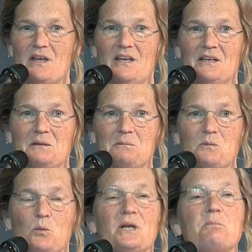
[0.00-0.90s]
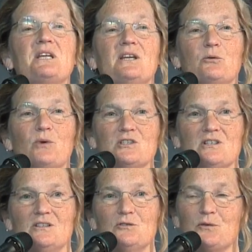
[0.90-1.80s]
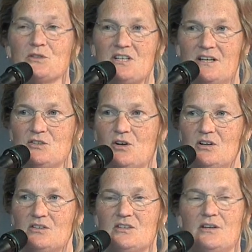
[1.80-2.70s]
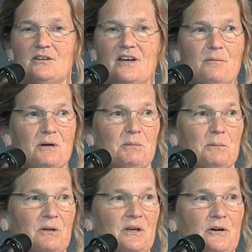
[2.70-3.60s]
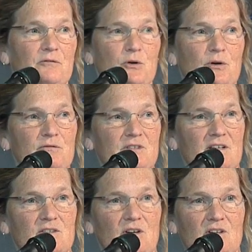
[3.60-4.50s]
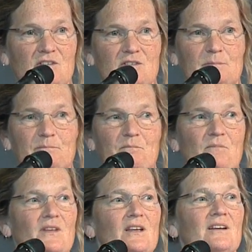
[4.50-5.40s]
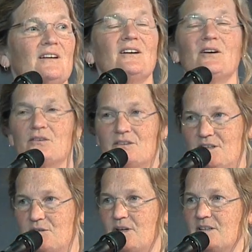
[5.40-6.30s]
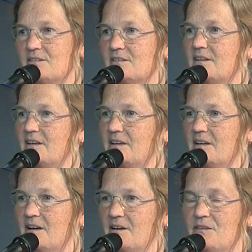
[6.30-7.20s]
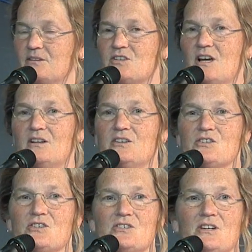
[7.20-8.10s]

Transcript: a Wikipedia in residence for TED Talks. How many people here have heard of TED Talks? Okay, great. The challenge is